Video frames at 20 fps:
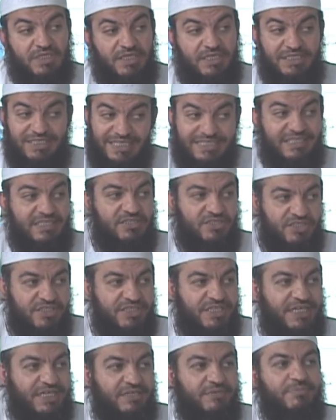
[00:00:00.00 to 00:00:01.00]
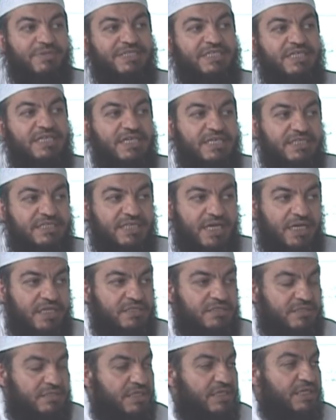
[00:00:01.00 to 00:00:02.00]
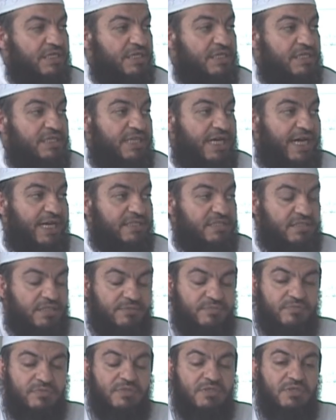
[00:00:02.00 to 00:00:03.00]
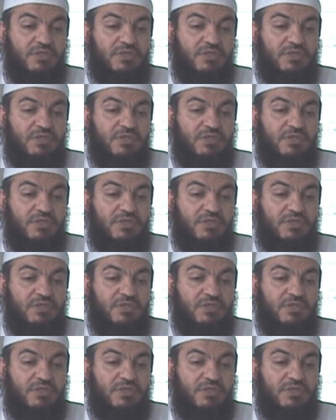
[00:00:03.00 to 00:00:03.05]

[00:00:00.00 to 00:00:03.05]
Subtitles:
he doesn't drink, but he said that